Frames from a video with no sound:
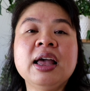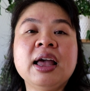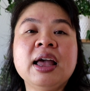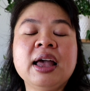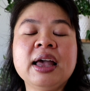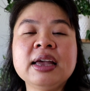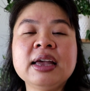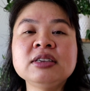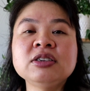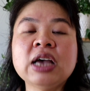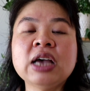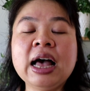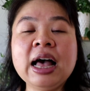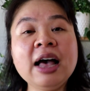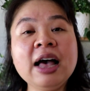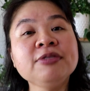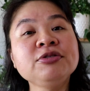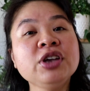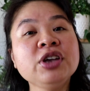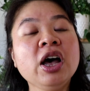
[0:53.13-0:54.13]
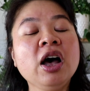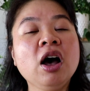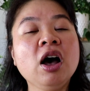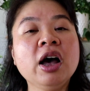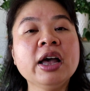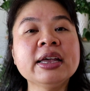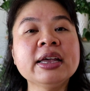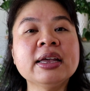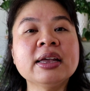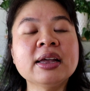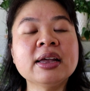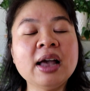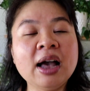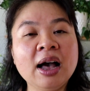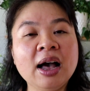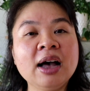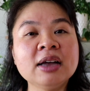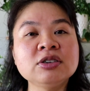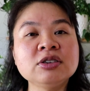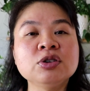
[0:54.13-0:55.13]
And after I
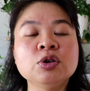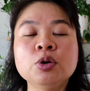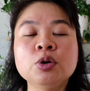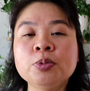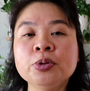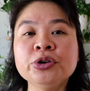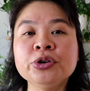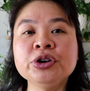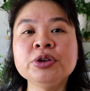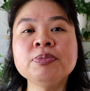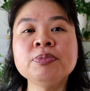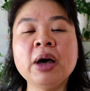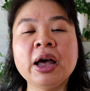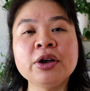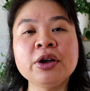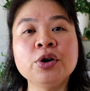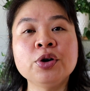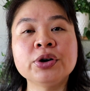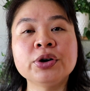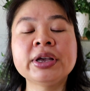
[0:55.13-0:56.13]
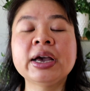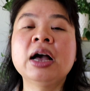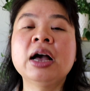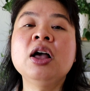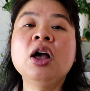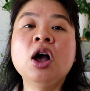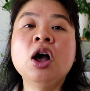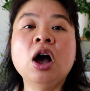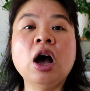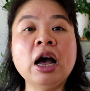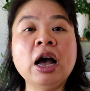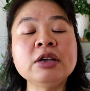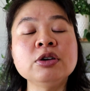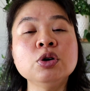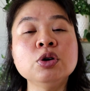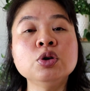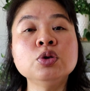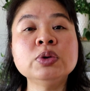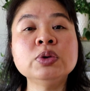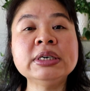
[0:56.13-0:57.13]
cut or prune my Hoya,
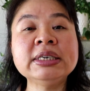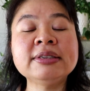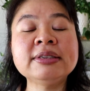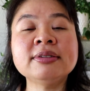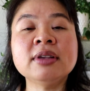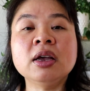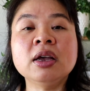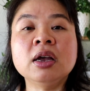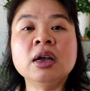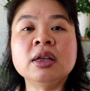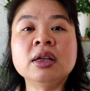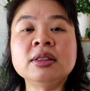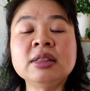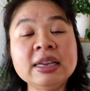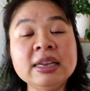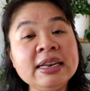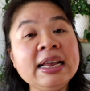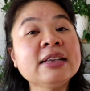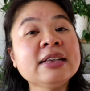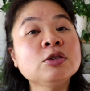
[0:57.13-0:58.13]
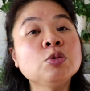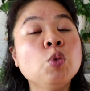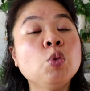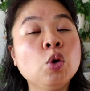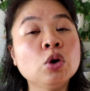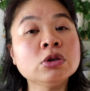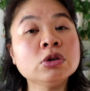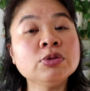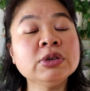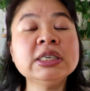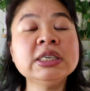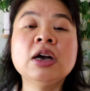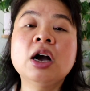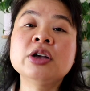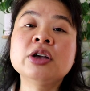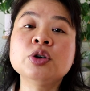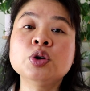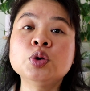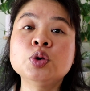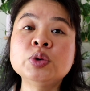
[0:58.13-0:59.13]
the next watering,
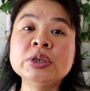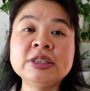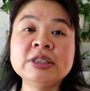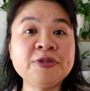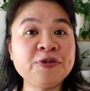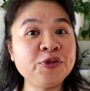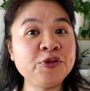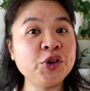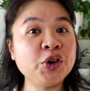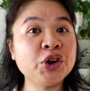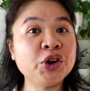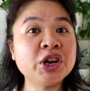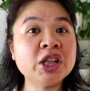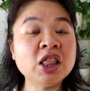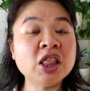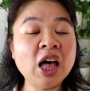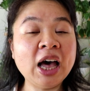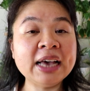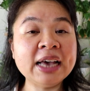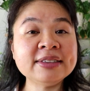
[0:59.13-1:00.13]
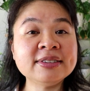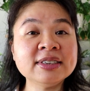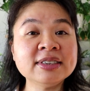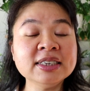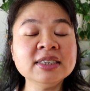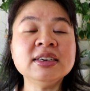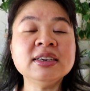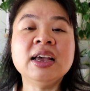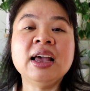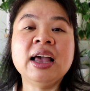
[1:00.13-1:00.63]
I always fertilize it,